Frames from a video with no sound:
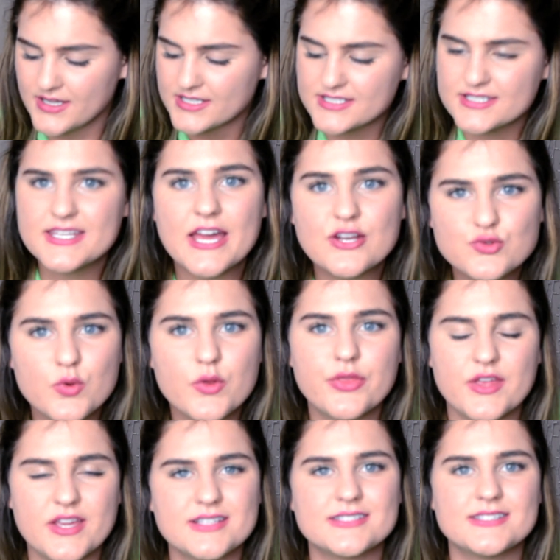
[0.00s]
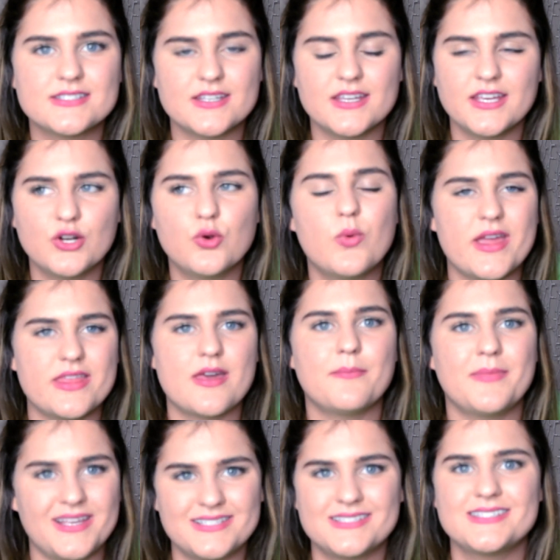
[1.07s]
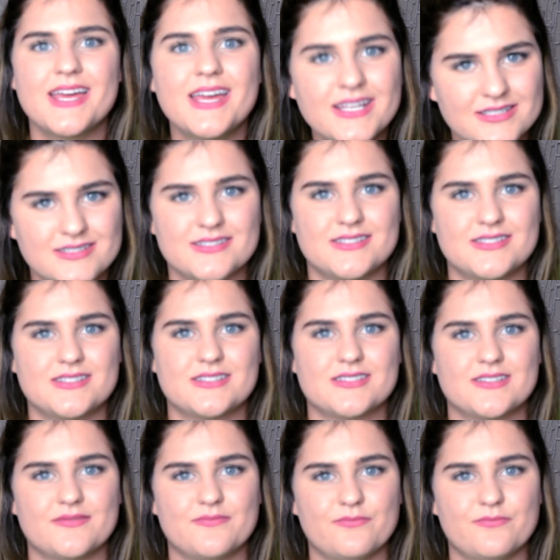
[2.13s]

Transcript: Schedule things in a way that makes sense.